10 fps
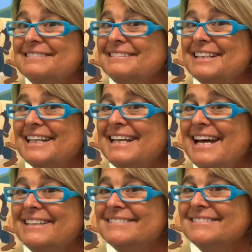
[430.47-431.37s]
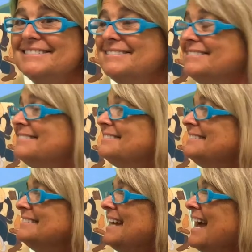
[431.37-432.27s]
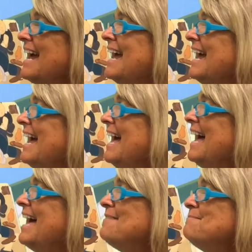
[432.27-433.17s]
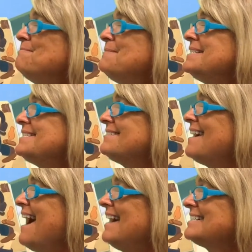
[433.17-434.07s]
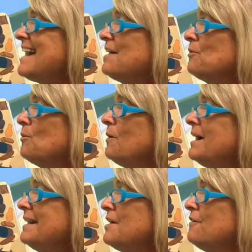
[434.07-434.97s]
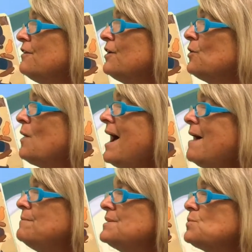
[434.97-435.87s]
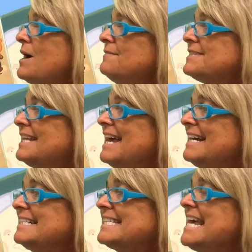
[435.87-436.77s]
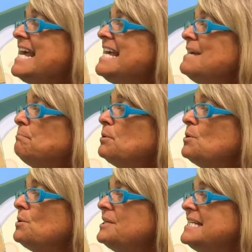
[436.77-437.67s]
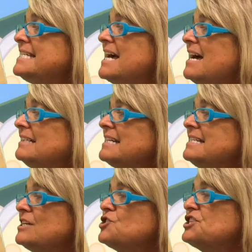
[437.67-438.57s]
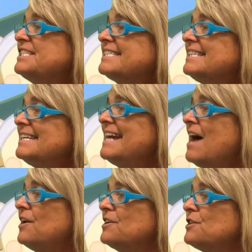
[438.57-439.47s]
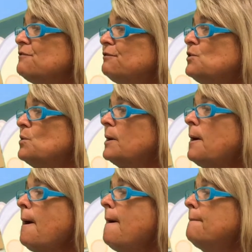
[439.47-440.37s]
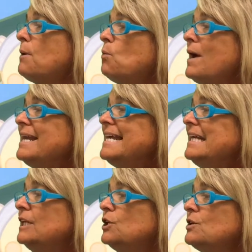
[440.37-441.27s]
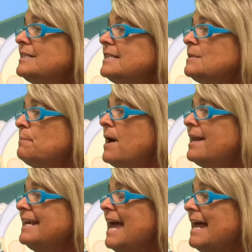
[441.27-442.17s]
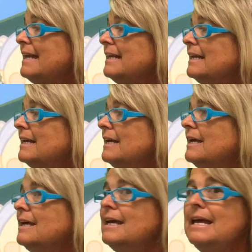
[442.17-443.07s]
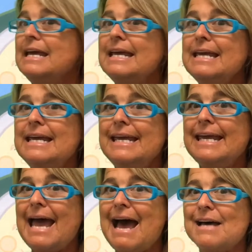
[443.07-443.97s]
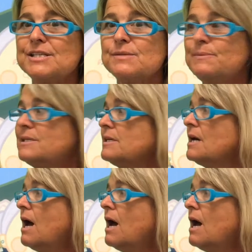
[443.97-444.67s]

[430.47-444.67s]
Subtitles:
Look at that. Mr. Haktak ran over and grabbed his wife's legs. He pulled and tugged until she slid out onto the floor. But when he looked at the pot again, he gasped.